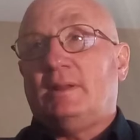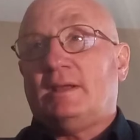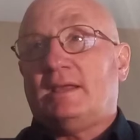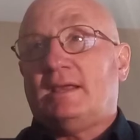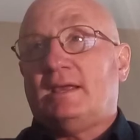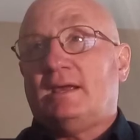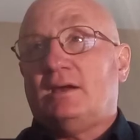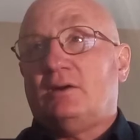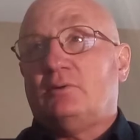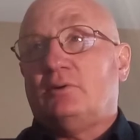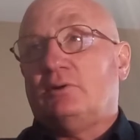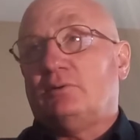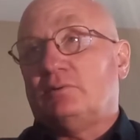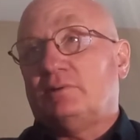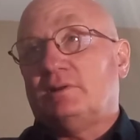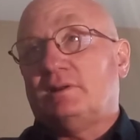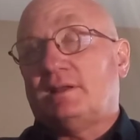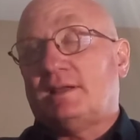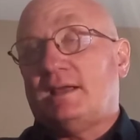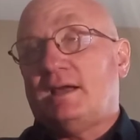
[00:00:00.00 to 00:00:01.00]
in the count, you
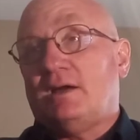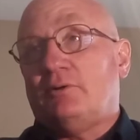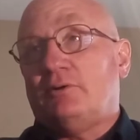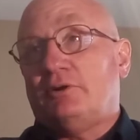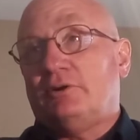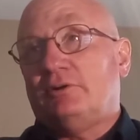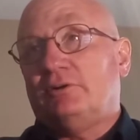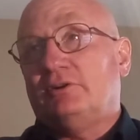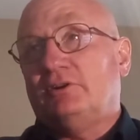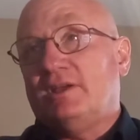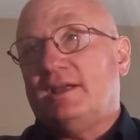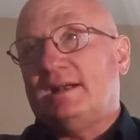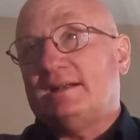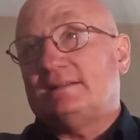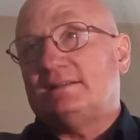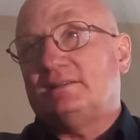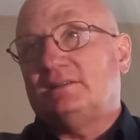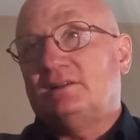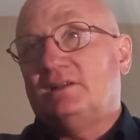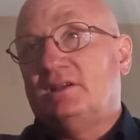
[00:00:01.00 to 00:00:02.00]
know, the counter, you got
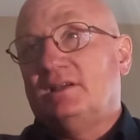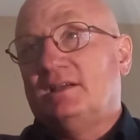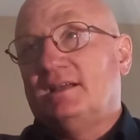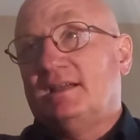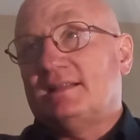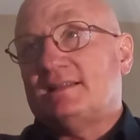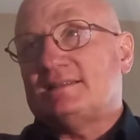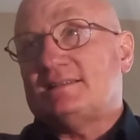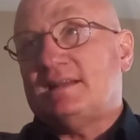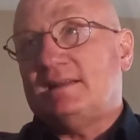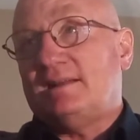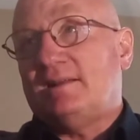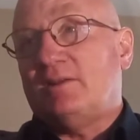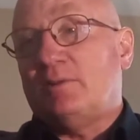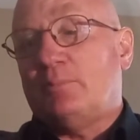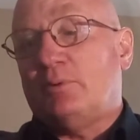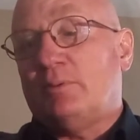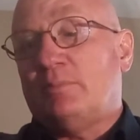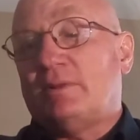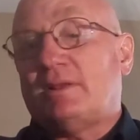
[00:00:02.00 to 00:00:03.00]
to the same time
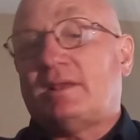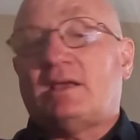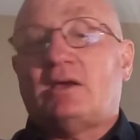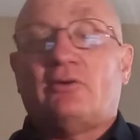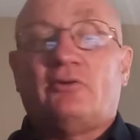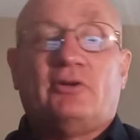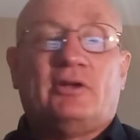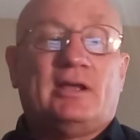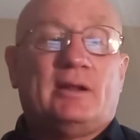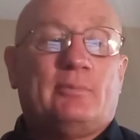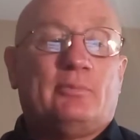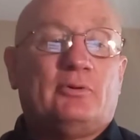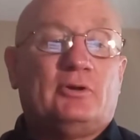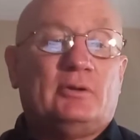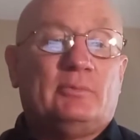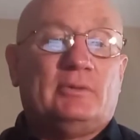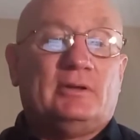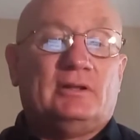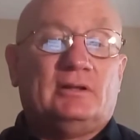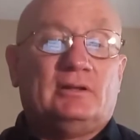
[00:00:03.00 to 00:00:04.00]
you put them in the counter, you got to
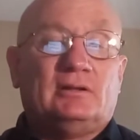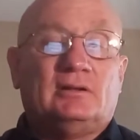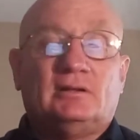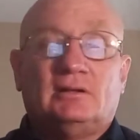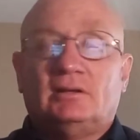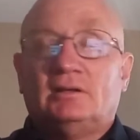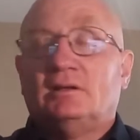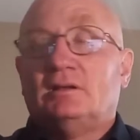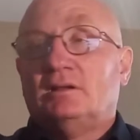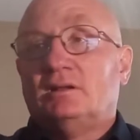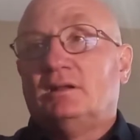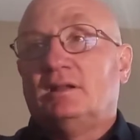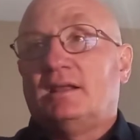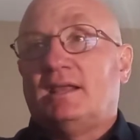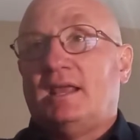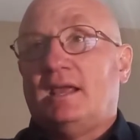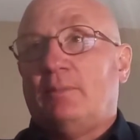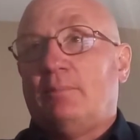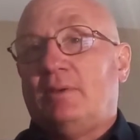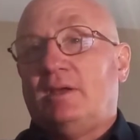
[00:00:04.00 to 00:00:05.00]
put them in
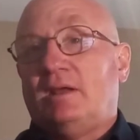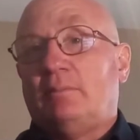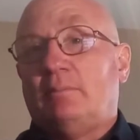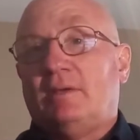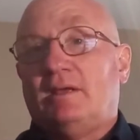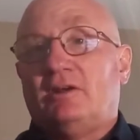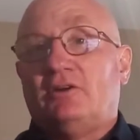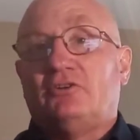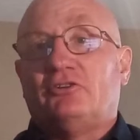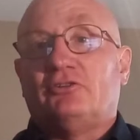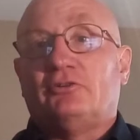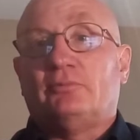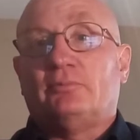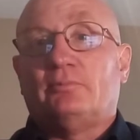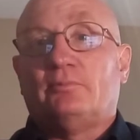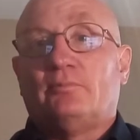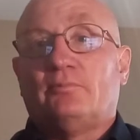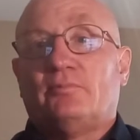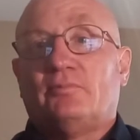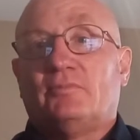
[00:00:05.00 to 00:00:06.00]
campaign manager,
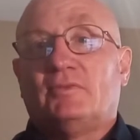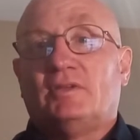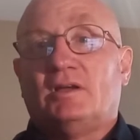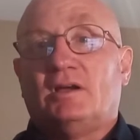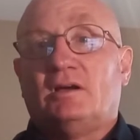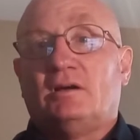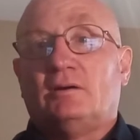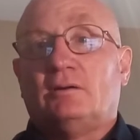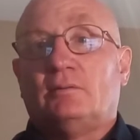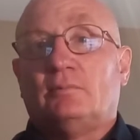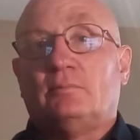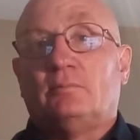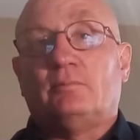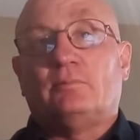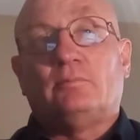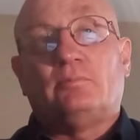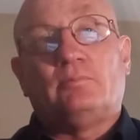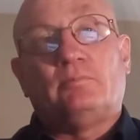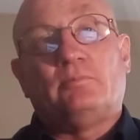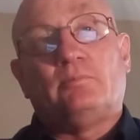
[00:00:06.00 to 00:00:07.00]

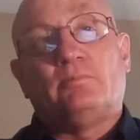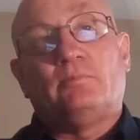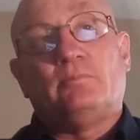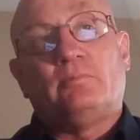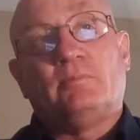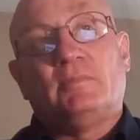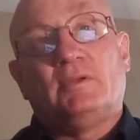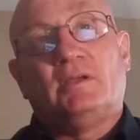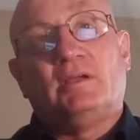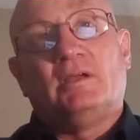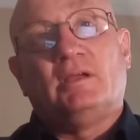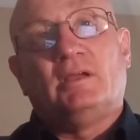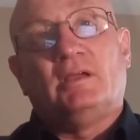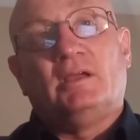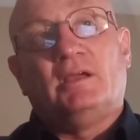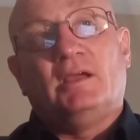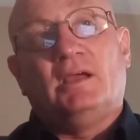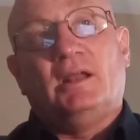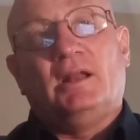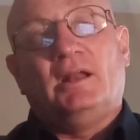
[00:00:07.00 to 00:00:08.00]
um,
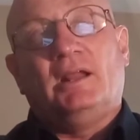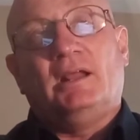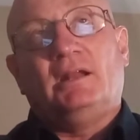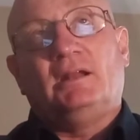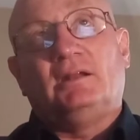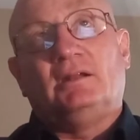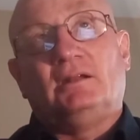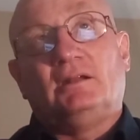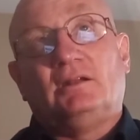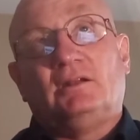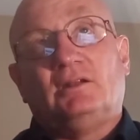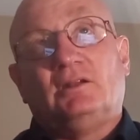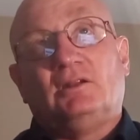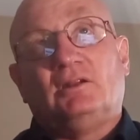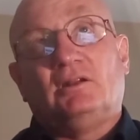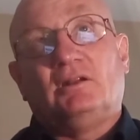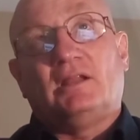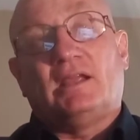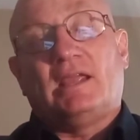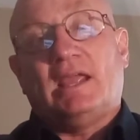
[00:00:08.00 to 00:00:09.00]
and then
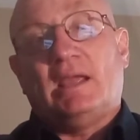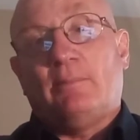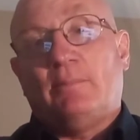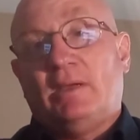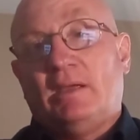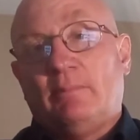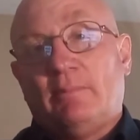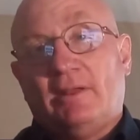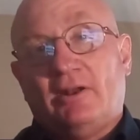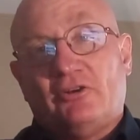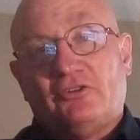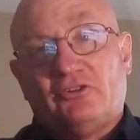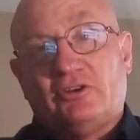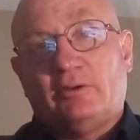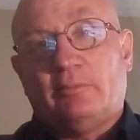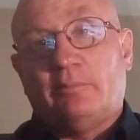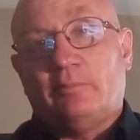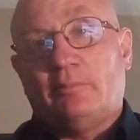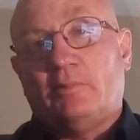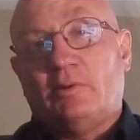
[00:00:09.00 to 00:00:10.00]
the campaign
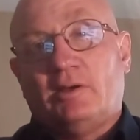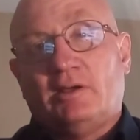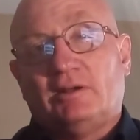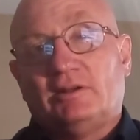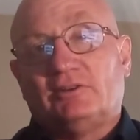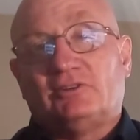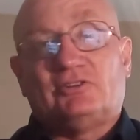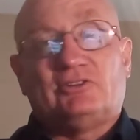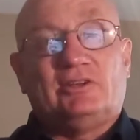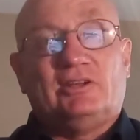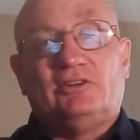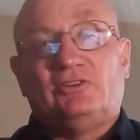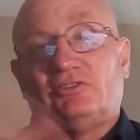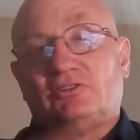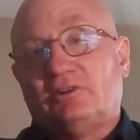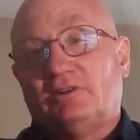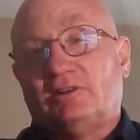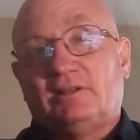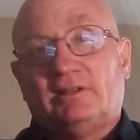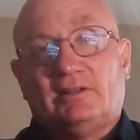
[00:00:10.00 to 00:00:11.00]
manager just
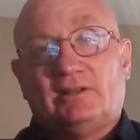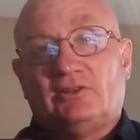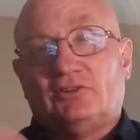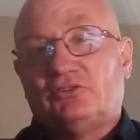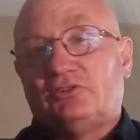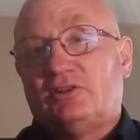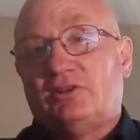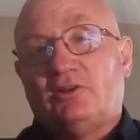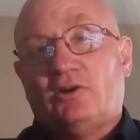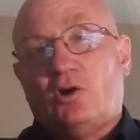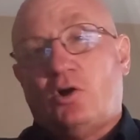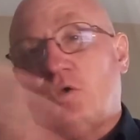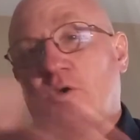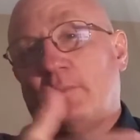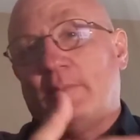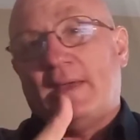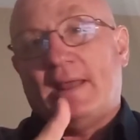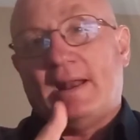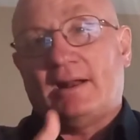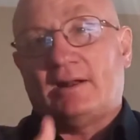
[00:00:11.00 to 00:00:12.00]
instantly this it
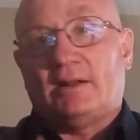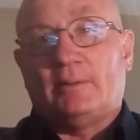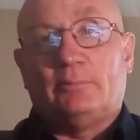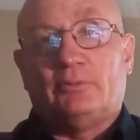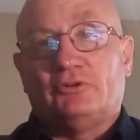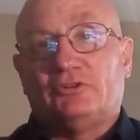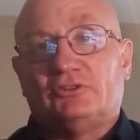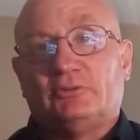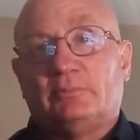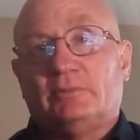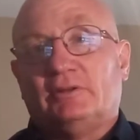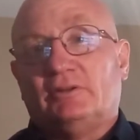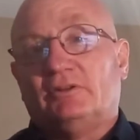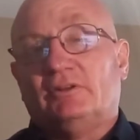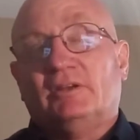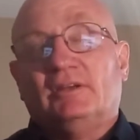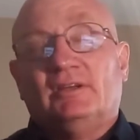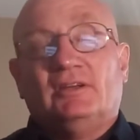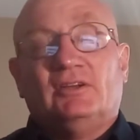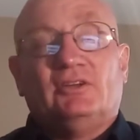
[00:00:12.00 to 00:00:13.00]
automatically puts them in
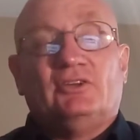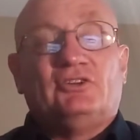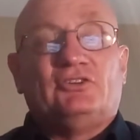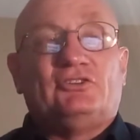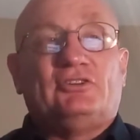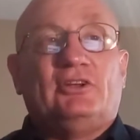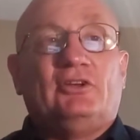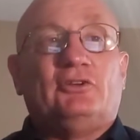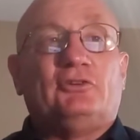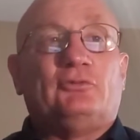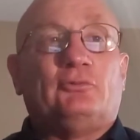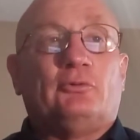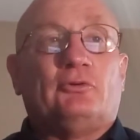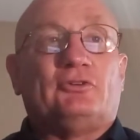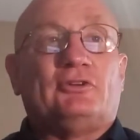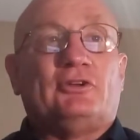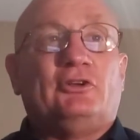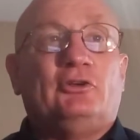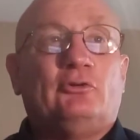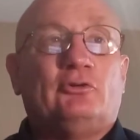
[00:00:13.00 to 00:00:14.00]

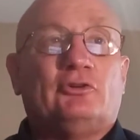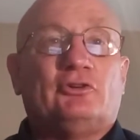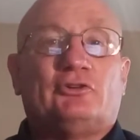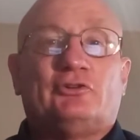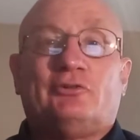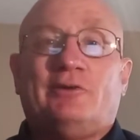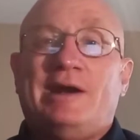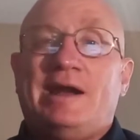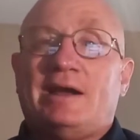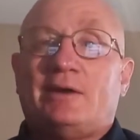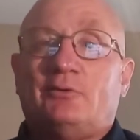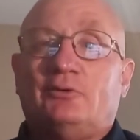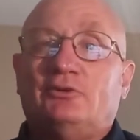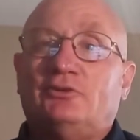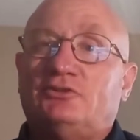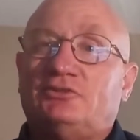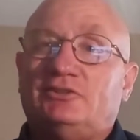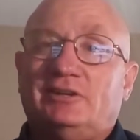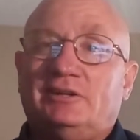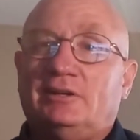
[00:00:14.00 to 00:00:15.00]
Salesforce. Now you can track when
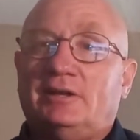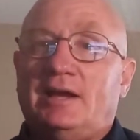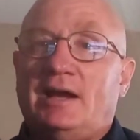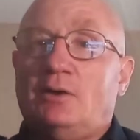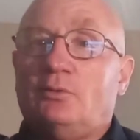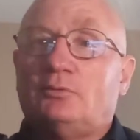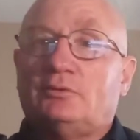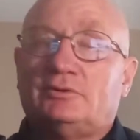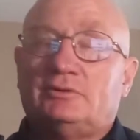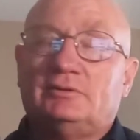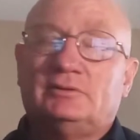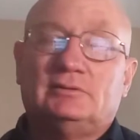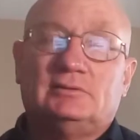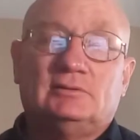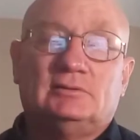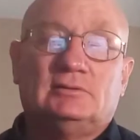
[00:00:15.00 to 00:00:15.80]
you send out